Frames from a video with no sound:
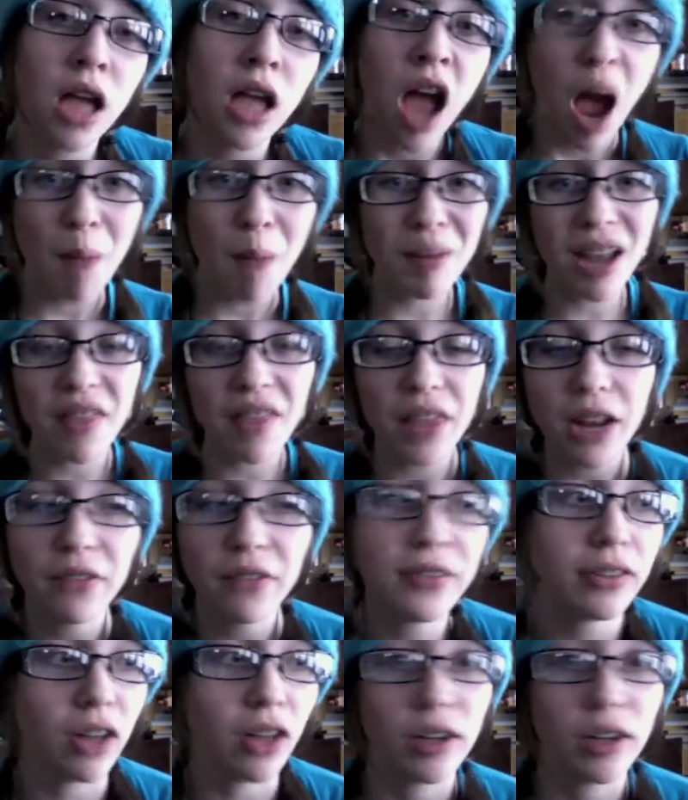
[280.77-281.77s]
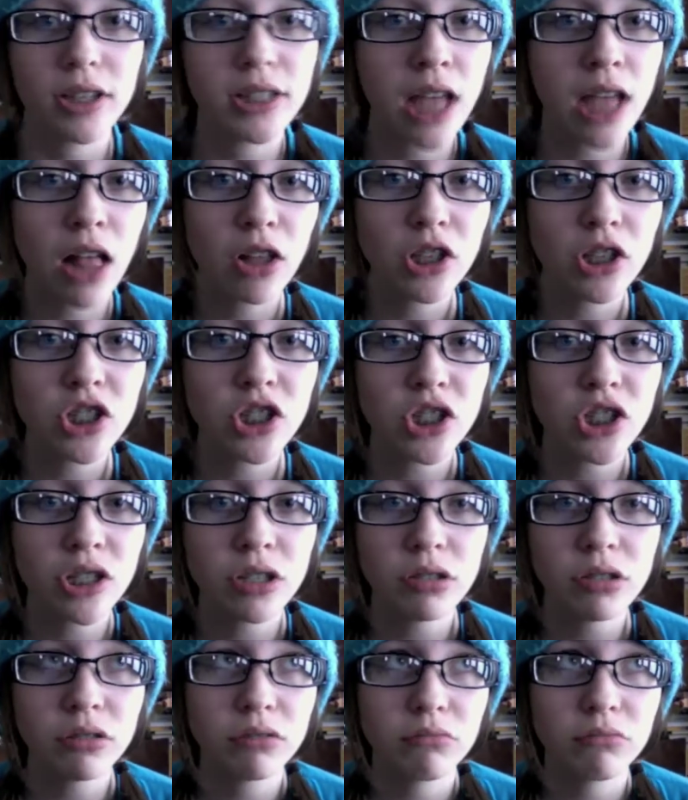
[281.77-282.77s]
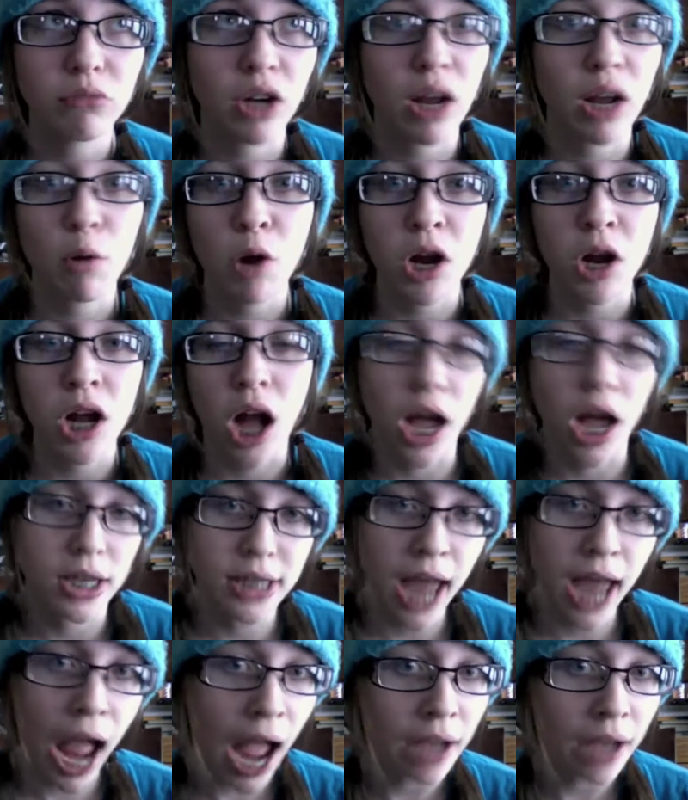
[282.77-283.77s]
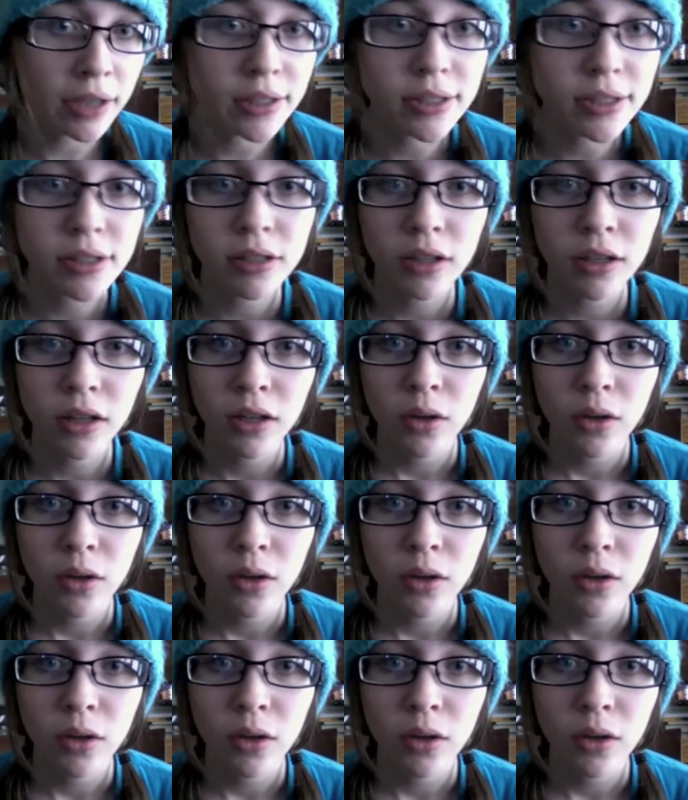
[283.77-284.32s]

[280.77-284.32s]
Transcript: I mean, I thought I feel unintelligent when I wear contacts